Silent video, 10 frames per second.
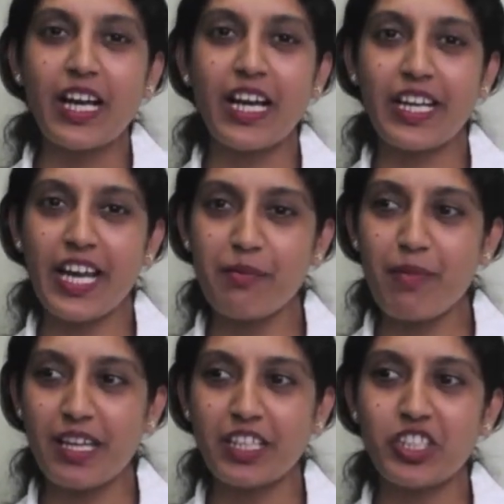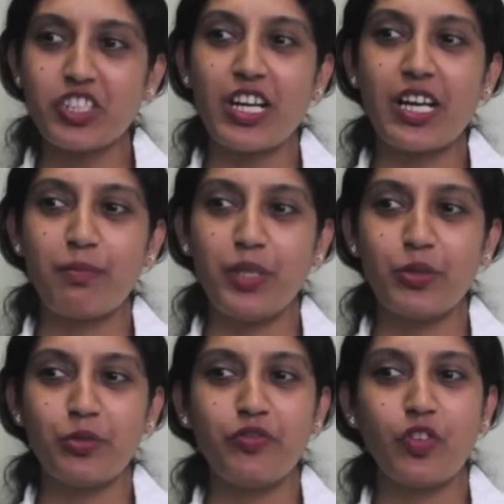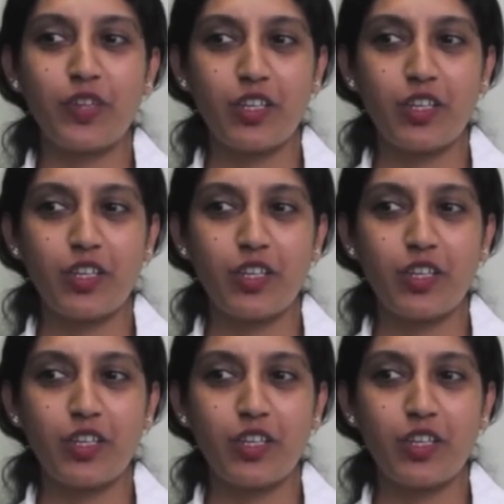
and I manage RPO for